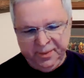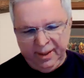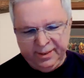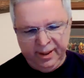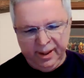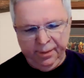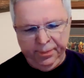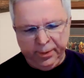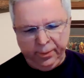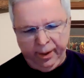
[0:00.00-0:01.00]
as he
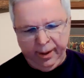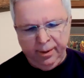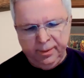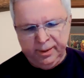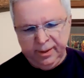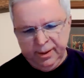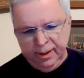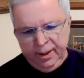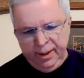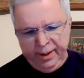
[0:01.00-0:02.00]
left the crowd and
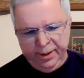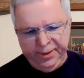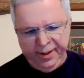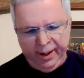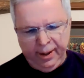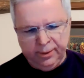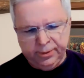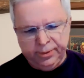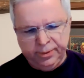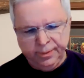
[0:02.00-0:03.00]
he entered a
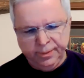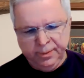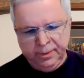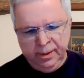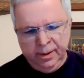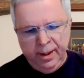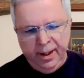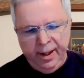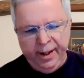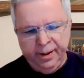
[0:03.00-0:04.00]
house,
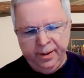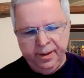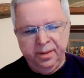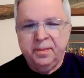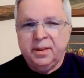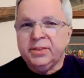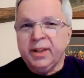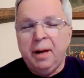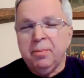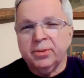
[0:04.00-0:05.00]
and uh, the
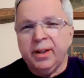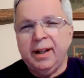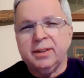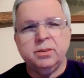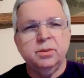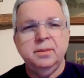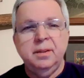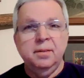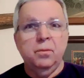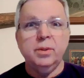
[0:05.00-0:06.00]
disciples asked,
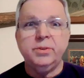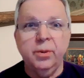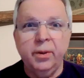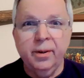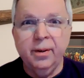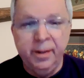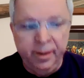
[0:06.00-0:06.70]
What's going on